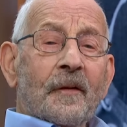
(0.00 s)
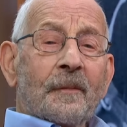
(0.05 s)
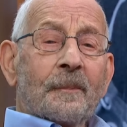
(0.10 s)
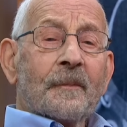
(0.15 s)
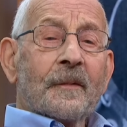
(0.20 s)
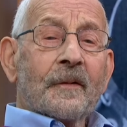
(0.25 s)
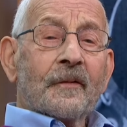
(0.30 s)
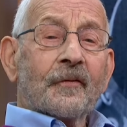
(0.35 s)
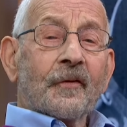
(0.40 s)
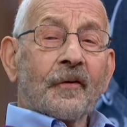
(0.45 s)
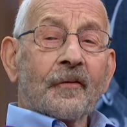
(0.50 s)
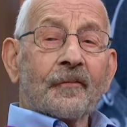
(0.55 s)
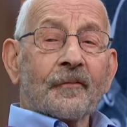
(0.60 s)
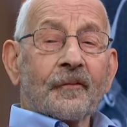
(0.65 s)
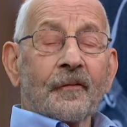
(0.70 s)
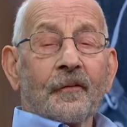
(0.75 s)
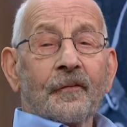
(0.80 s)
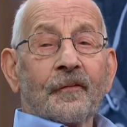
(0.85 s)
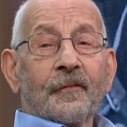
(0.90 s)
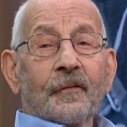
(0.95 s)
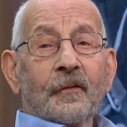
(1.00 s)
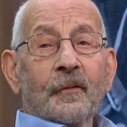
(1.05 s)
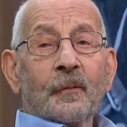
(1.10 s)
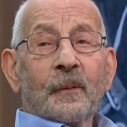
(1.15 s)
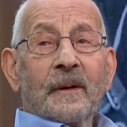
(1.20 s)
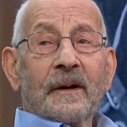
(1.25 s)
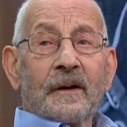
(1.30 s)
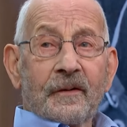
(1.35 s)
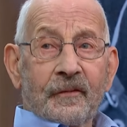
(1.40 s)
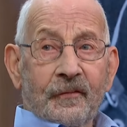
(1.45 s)
with me just for a few
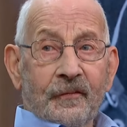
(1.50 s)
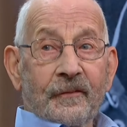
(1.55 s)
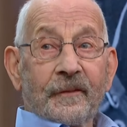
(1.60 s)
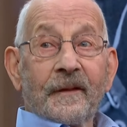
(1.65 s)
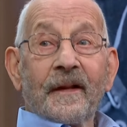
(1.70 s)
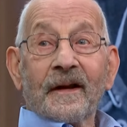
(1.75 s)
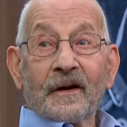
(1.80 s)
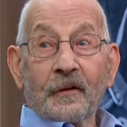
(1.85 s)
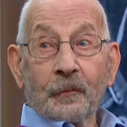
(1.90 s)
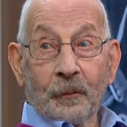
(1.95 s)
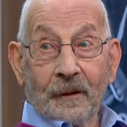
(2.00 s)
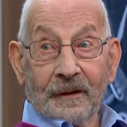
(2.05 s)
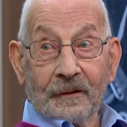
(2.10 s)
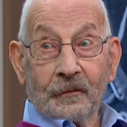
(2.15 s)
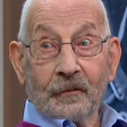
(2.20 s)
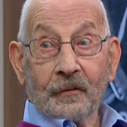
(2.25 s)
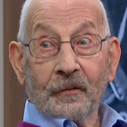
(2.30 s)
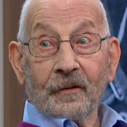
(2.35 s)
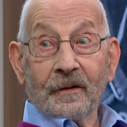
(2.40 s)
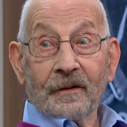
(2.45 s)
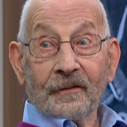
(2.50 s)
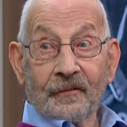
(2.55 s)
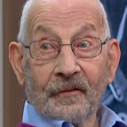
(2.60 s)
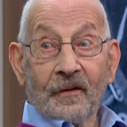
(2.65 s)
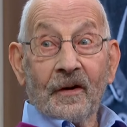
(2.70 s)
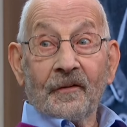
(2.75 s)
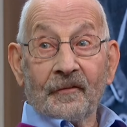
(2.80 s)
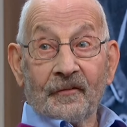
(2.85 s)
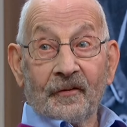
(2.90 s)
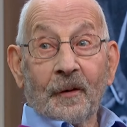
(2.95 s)
weeks, then he went to a
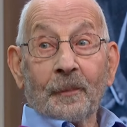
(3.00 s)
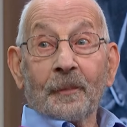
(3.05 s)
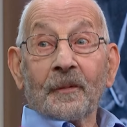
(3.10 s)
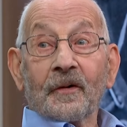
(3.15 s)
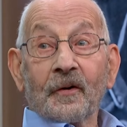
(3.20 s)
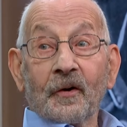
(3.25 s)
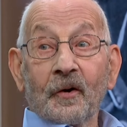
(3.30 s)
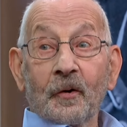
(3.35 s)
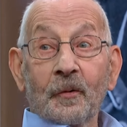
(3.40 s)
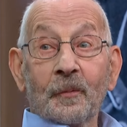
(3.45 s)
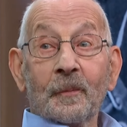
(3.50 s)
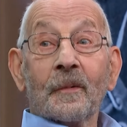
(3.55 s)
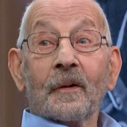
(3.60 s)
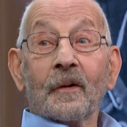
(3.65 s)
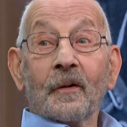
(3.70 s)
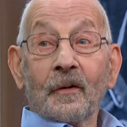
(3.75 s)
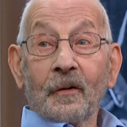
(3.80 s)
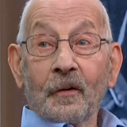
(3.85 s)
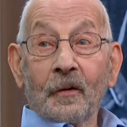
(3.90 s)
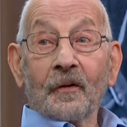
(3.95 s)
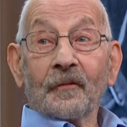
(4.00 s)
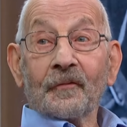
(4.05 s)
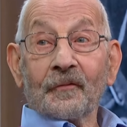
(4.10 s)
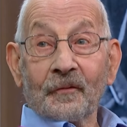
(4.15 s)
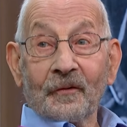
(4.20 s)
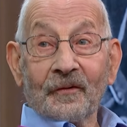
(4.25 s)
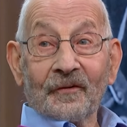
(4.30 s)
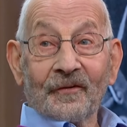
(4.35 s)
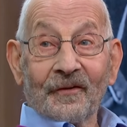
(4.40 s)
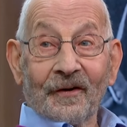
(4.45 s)
separate home,
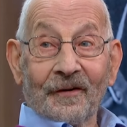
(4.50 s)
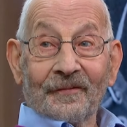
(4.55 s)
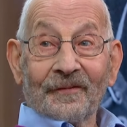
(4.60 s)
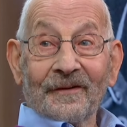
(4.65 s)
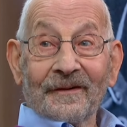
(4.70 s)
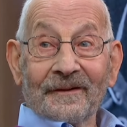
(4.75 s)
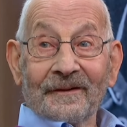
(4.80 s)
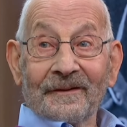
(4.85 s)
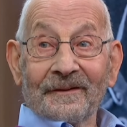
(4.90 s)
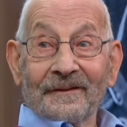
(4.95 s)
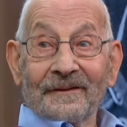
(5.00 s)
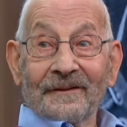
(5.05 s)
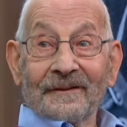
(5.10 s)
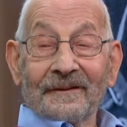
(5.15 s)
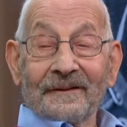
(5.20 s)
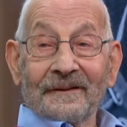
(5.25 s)
also in Sheffield. Right.